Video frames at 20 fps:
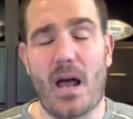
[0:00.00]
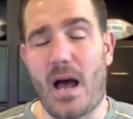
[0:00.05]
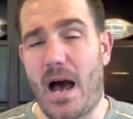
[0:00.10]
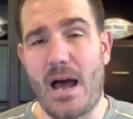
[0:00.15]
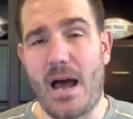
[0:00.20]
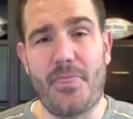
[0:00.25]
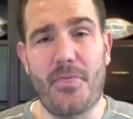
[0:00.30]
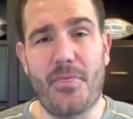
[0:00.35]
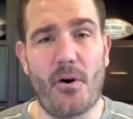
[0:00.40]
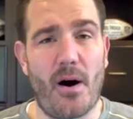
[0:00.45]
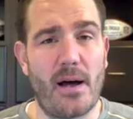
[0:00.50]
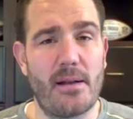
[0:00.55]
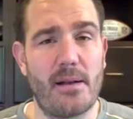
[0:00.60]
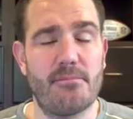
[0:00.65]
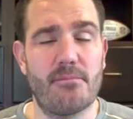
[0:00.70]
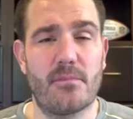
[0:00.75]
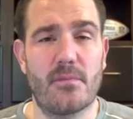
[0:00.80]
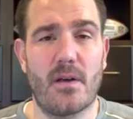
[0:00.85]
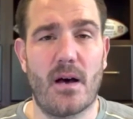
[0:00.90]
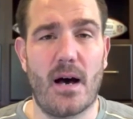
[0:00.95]
I
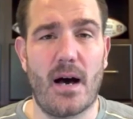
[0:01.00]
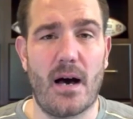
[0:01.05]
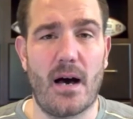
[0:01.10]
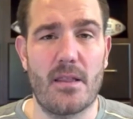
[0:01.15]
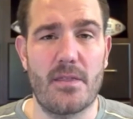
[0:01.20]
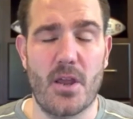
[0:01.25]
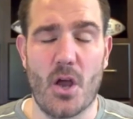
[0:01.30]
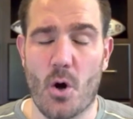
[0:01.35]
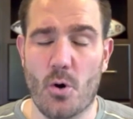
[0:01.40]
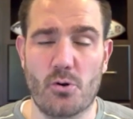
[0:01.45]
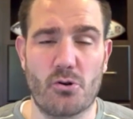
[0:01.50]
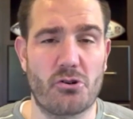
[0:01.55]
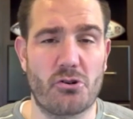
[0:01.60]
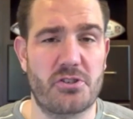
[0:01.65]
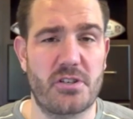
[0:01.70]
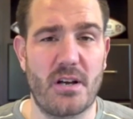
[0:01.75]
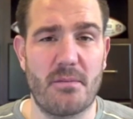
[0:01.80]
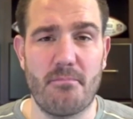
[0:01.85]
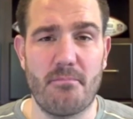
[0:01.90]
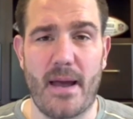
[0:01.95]
thought the
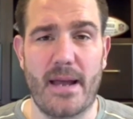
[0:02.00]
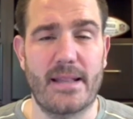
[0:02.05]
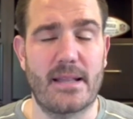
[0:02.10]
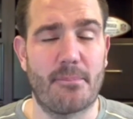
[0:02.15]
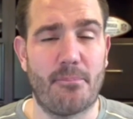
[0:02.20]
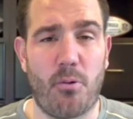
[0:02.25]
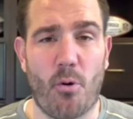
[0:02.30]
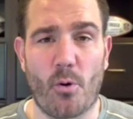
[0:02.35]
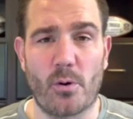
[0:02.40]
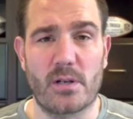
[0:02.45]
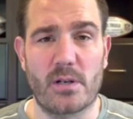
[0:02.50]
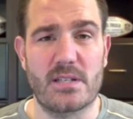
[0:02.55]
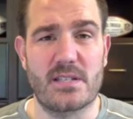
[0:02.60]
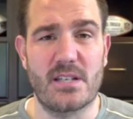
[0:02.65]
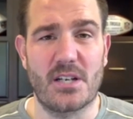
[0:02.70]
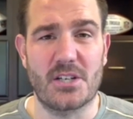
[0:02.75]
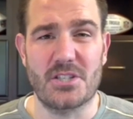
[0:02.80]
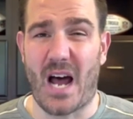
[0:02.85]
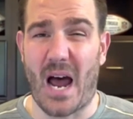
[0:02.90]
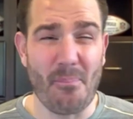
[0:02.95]
ownership made the poor
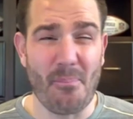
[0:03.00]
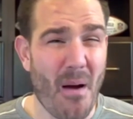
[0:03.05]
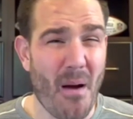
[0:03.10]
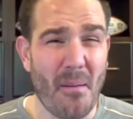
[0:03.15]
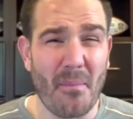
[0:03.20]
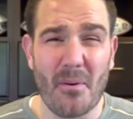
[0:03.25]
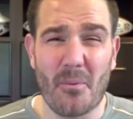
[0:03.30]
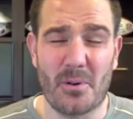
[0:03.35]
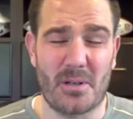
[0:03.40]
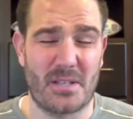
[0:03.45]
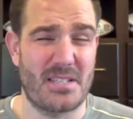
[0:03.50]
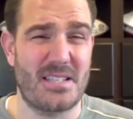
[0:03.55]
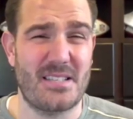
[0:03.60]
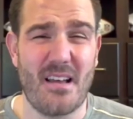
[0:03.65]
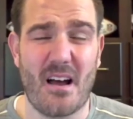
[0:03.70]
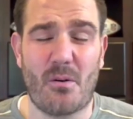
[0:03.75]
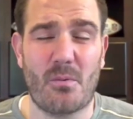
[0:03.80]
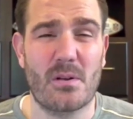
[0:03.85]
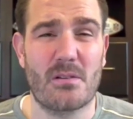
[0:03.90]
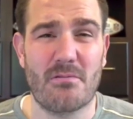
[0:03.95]
decision. I probably would have
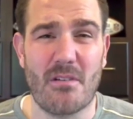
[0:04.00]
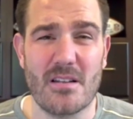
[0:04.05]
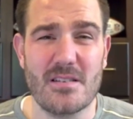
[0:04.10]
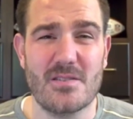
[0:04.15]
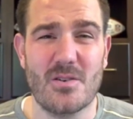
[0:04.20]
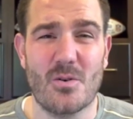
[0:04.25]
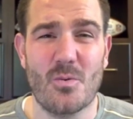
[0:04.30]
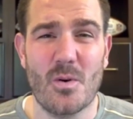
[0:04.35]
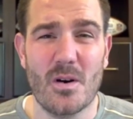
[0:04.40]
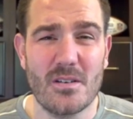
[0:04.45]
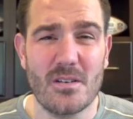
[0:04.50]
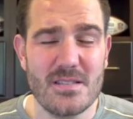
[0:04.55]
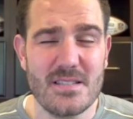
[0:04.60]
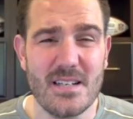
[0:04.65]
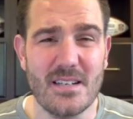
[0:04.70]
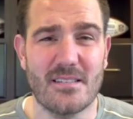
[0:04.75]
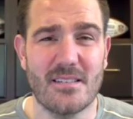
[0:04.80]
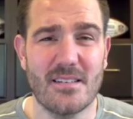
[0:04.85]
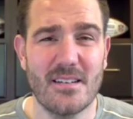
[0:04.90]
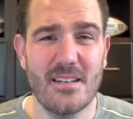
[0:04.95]
stuck with Russell
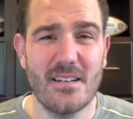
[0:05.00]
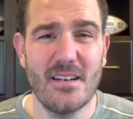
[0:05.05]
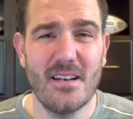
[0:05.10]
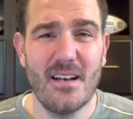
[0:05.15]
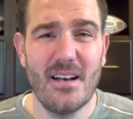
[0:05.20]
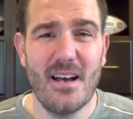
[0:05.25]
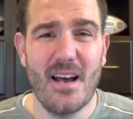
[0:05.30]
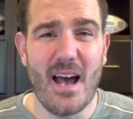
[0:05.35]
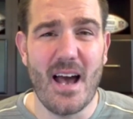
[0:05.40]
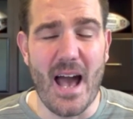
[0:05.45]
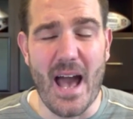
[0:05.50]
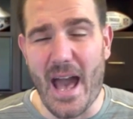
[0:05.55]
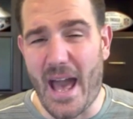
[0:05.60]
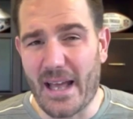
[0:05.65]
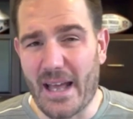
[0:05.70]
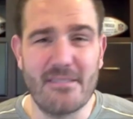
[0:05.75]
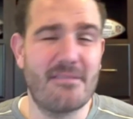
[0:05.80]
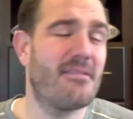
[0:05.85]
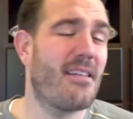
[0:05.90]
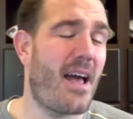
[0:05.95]
Wilson
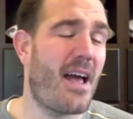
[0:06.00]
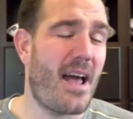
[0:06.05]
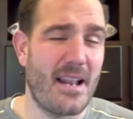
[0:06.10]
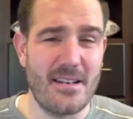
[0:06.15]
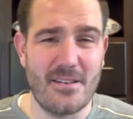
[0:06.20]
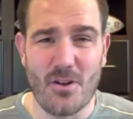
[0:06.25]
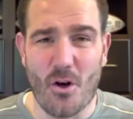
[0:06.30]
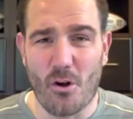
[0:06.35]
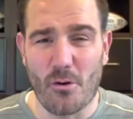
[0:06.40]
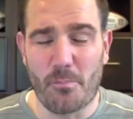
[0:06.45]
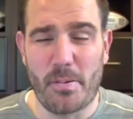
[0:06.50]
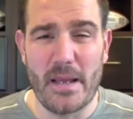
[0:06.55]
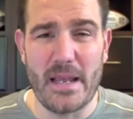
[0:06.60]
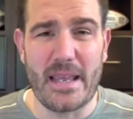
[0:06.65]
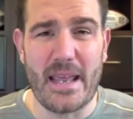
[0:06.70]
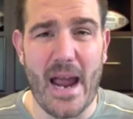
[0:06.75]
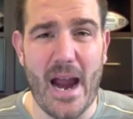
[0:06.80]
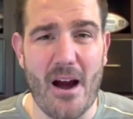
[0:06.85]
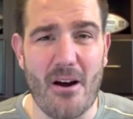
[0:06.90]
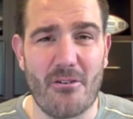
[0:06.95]
and told
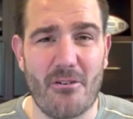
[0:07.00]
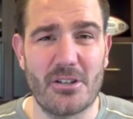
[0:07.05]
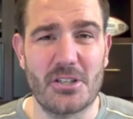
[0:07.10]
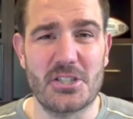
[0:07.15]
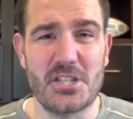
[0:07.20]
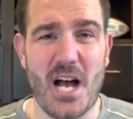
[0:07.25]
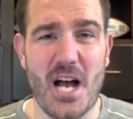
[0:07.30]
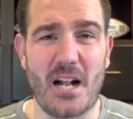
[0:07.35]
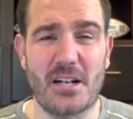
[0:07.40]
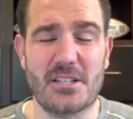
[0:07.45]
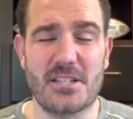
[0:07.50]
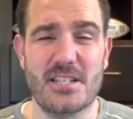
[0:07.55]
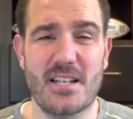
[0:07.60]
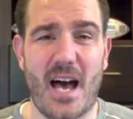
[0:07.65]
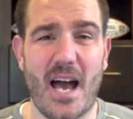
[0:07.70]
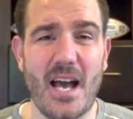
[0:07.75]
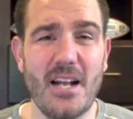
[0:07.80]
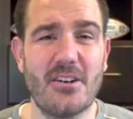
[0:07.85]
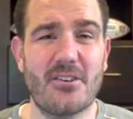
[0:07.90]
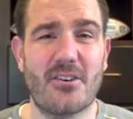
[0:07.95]
Pete Carroll and John
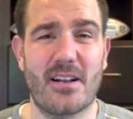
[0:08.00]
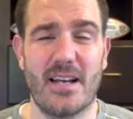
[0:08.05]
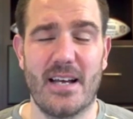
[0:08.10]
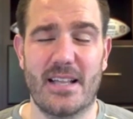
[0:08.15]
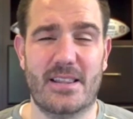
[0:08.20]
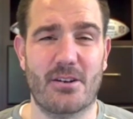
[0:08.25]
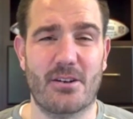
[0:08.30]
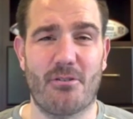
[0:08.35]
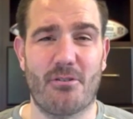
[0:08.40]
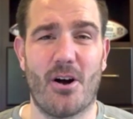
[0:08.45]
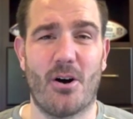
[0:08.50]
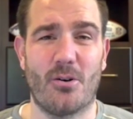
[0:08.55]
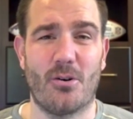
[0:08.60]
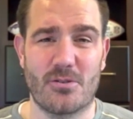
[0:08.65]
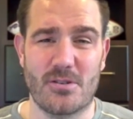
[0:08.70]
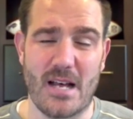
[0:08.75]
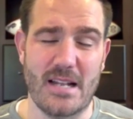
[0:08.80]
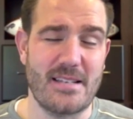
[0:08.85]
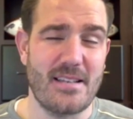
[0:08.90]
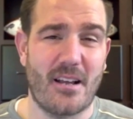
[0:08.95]
Schneider to hit the
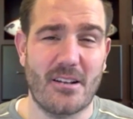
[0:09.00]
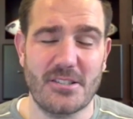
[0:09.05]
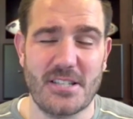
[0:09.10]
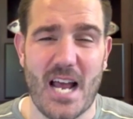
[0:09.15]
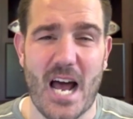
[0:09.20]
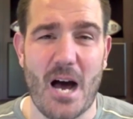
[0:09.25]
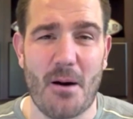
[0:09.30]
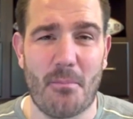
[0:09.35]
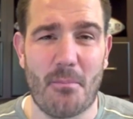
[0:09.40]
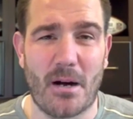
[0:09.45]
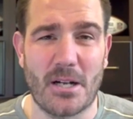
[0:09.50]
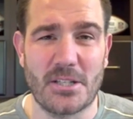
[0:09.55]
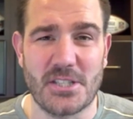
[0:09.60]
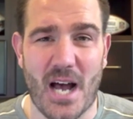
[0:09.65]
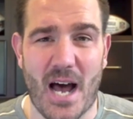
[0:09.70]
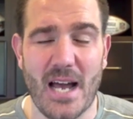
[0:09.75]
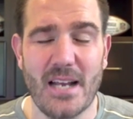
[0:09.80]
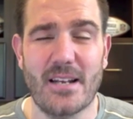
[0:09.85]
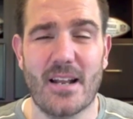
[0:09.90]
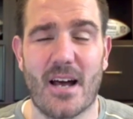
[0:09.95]
road. So that tells you how much
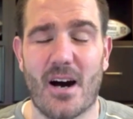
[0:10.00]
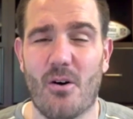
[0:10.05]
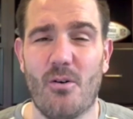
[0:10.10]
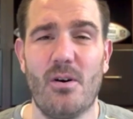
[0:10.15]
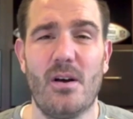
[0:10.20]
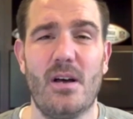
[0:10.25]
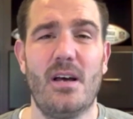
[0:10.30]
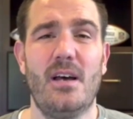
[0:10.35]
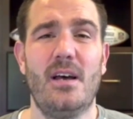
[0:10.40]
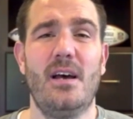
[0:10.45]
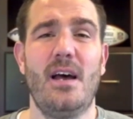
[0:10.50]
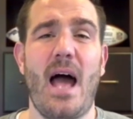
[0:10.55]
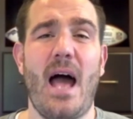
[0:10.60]
I know.